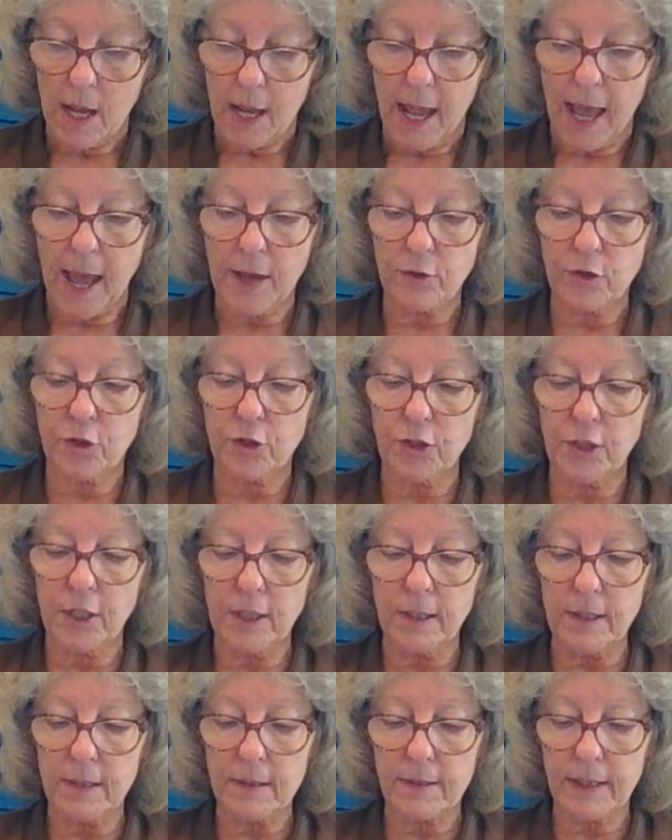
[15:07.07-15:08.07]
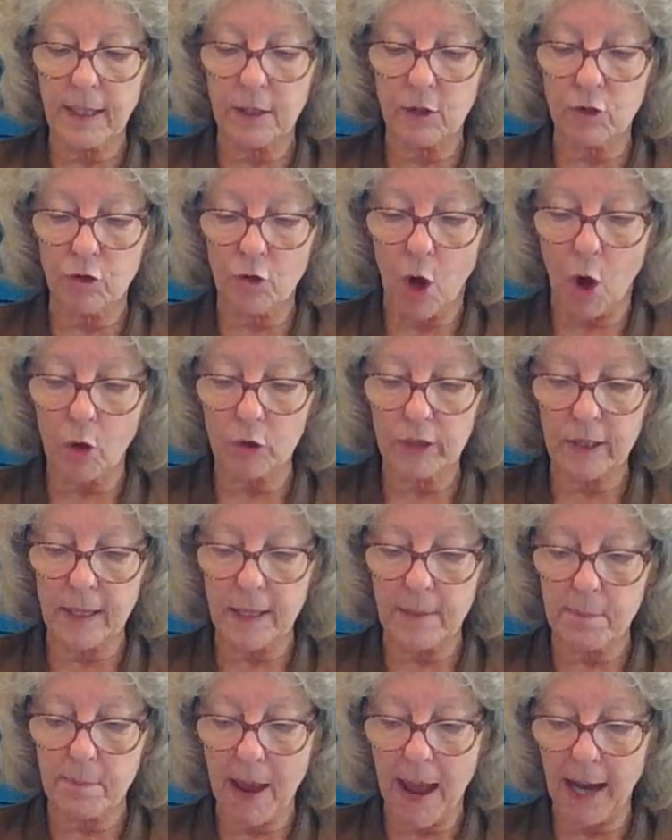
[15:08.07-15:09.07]
As sin is exalted
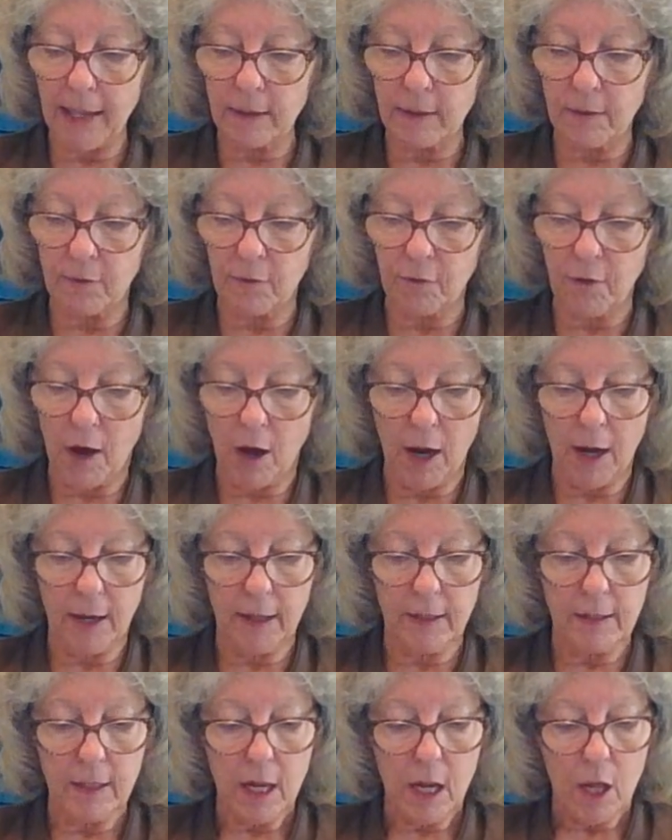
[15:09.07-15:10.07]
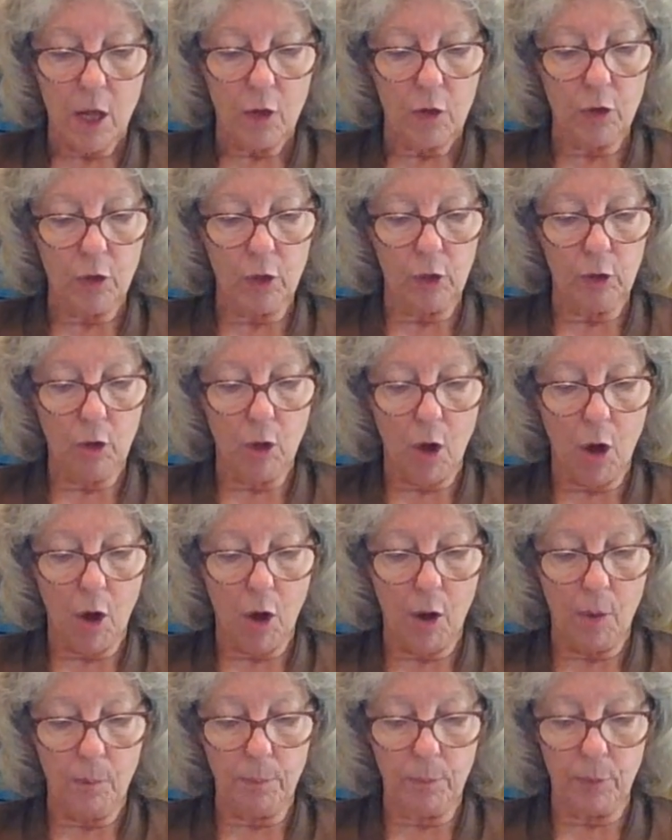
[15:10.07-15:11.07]
and magnified, the
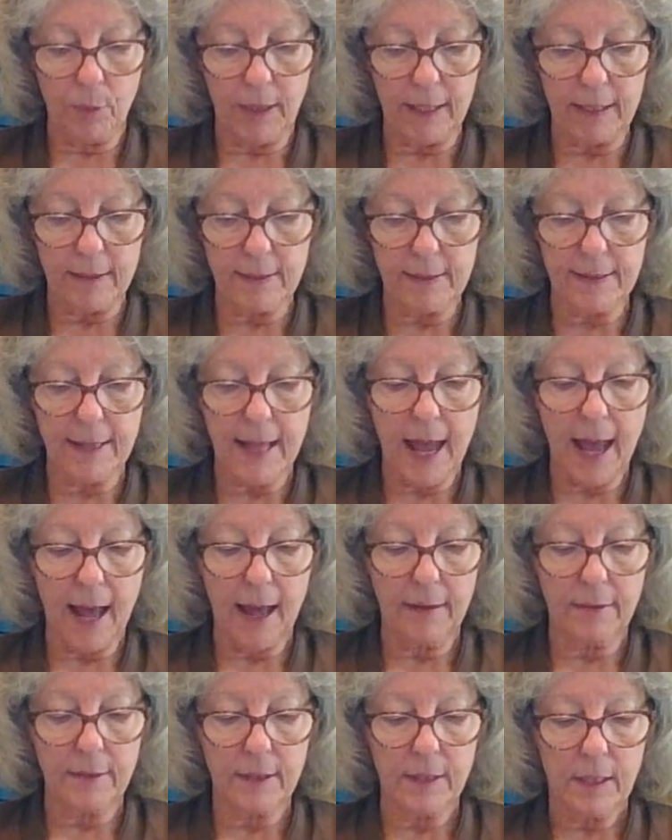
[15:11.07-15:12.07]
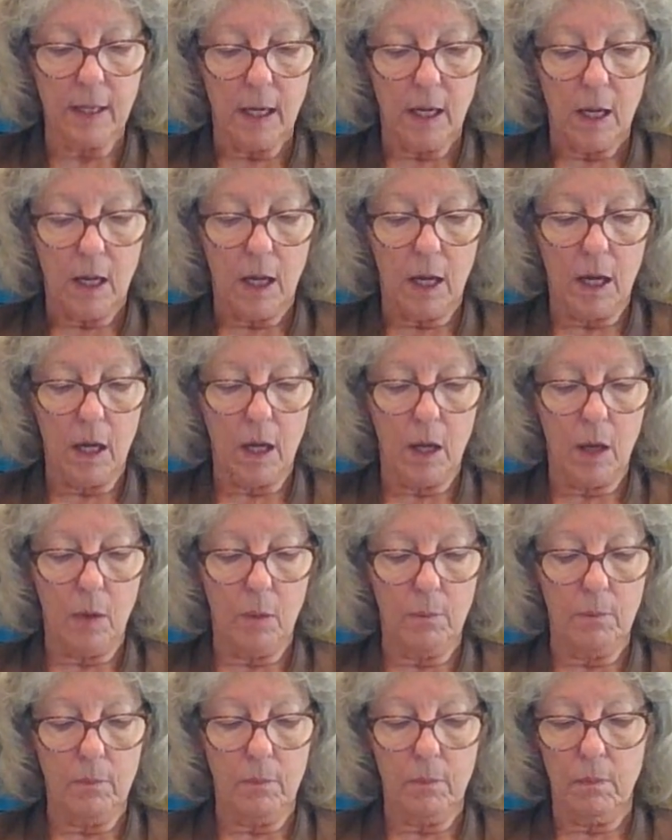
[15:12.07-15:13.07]
law brings that
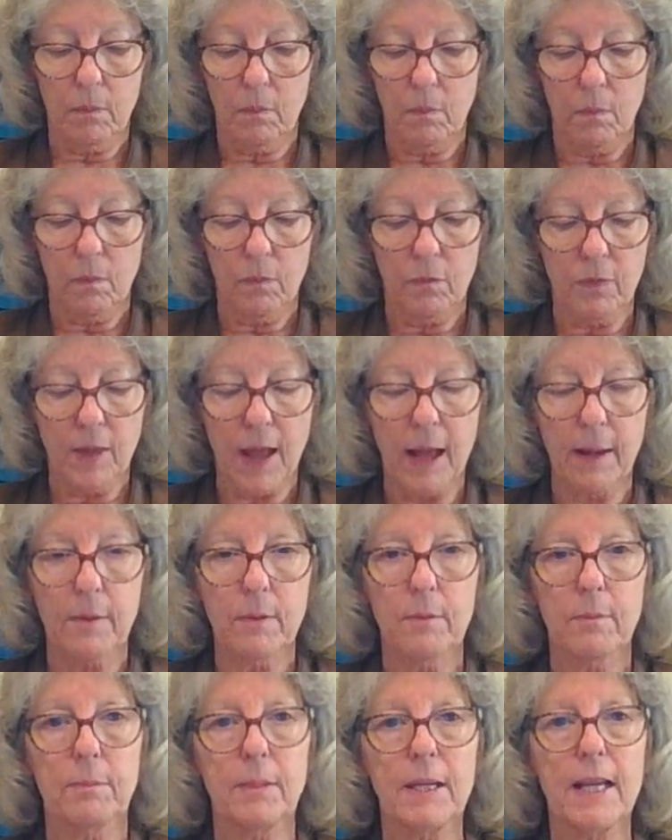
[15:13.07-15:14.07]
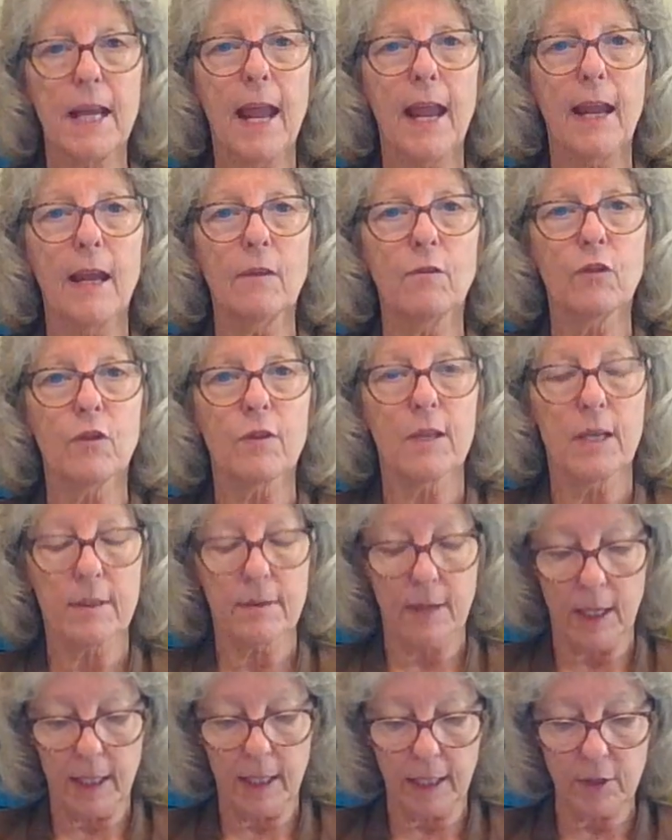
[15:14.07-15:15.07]
um, that behavior
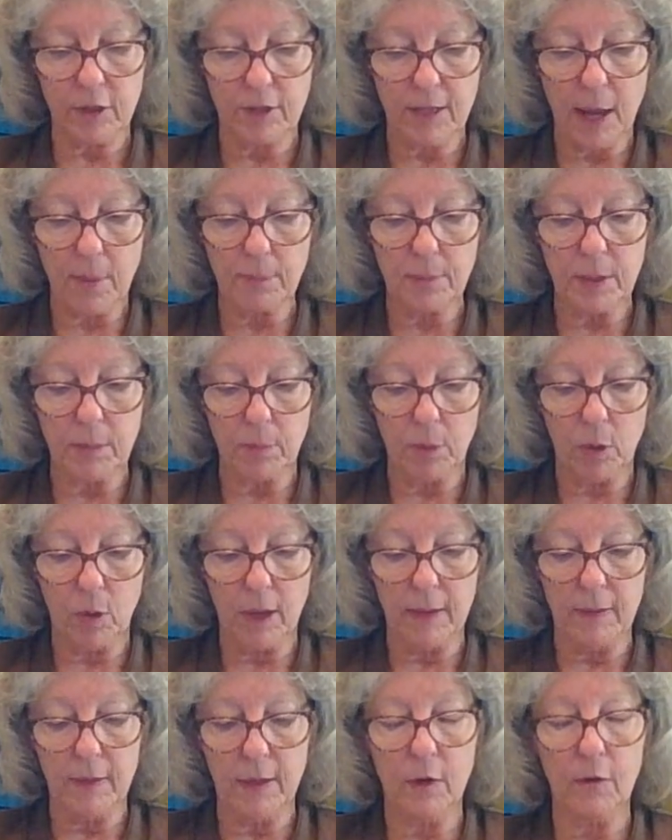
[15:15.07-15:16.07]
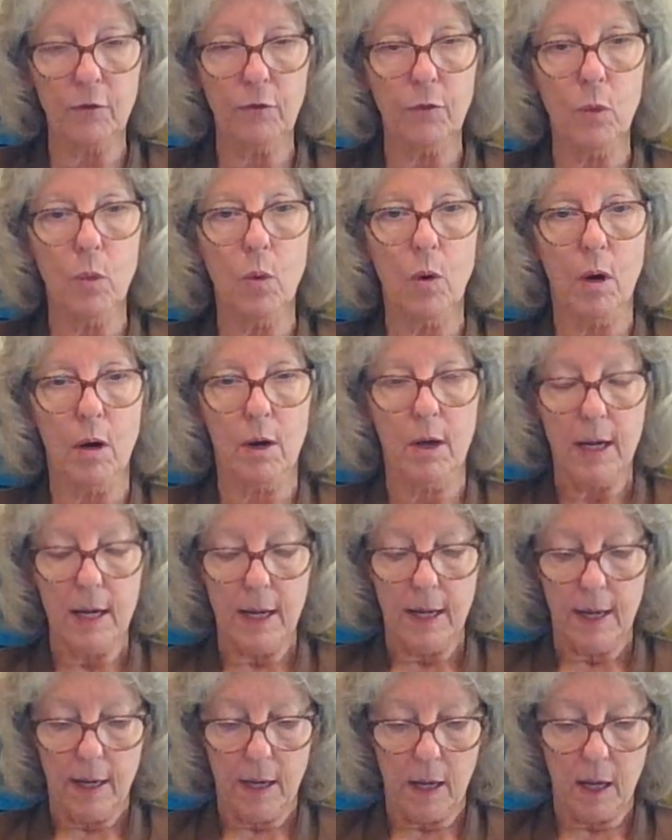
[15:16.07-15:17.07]
that's unacceptable, and therefore
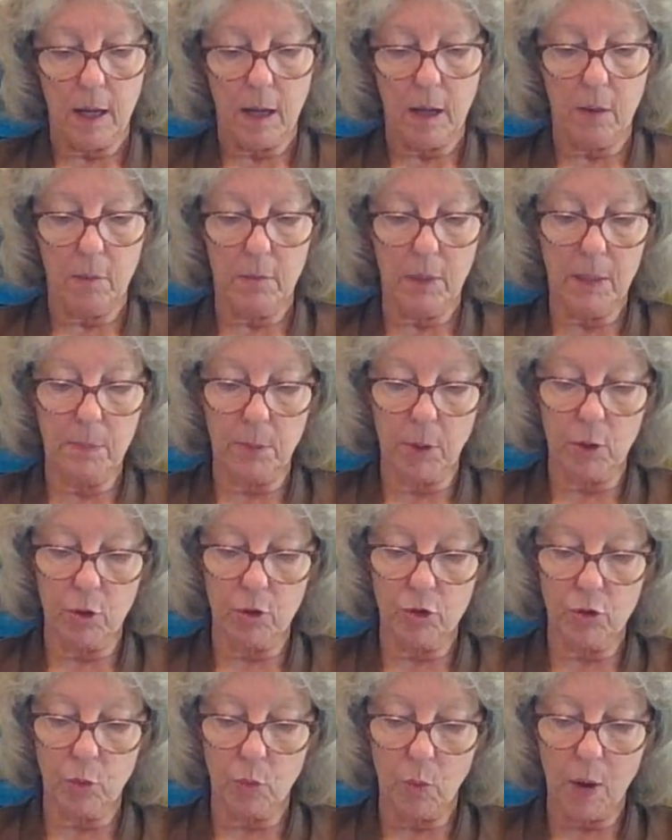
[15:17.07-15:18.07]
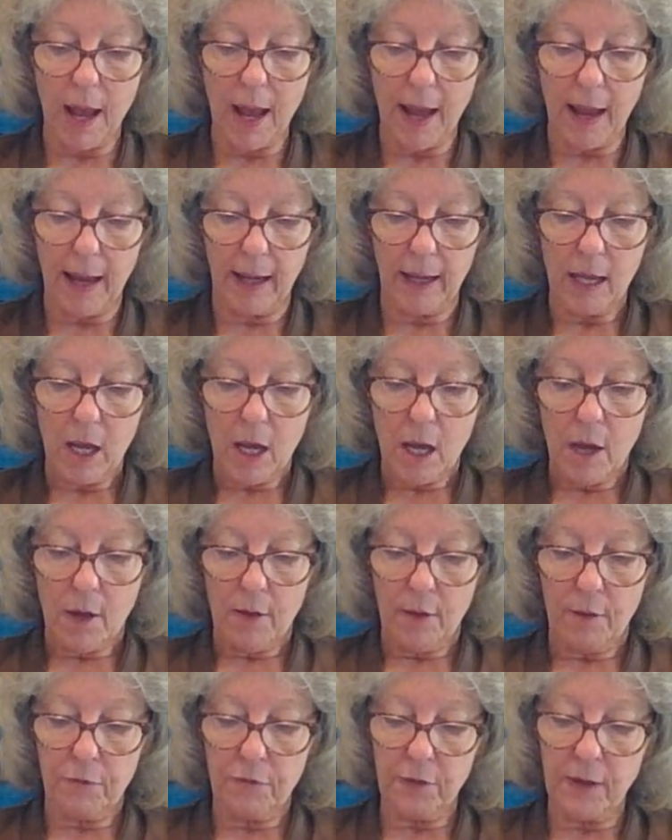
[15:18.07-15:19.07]
um, it burns away
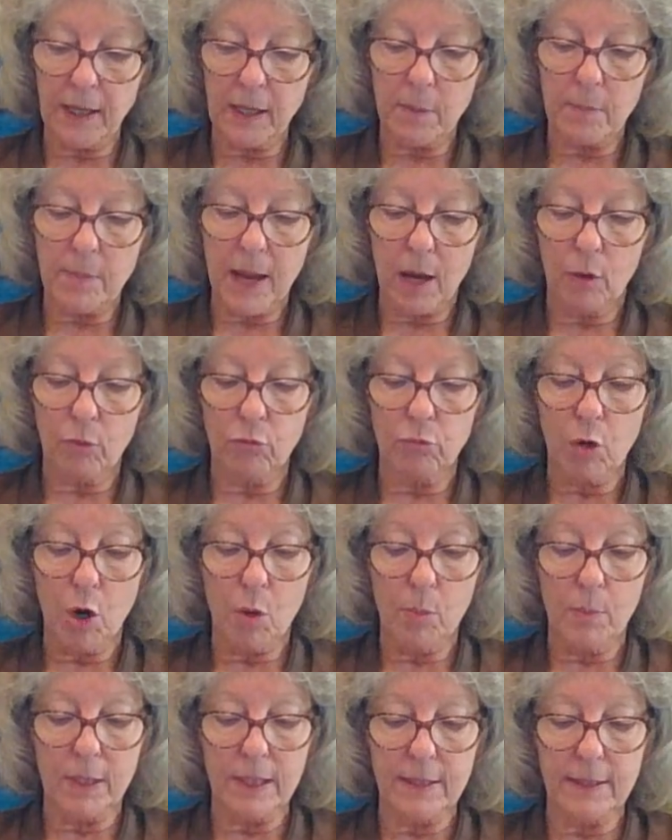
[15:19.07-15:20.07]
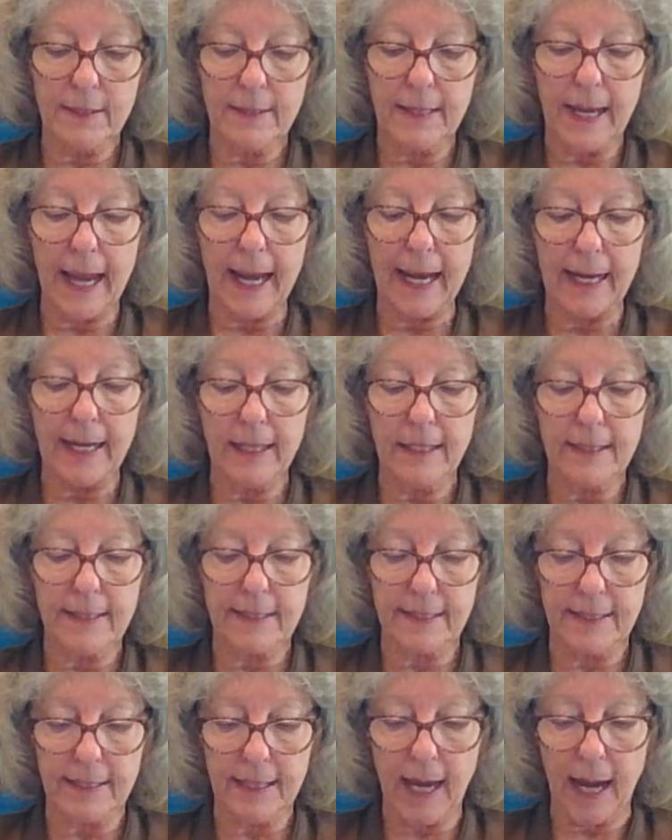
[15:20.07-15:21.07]
think about Romans 8
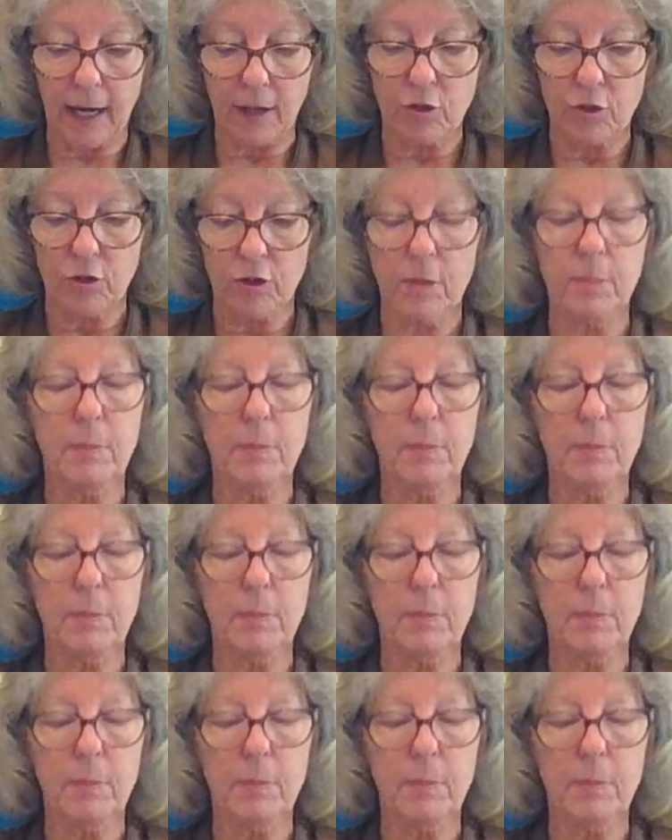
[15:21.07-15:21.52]
6.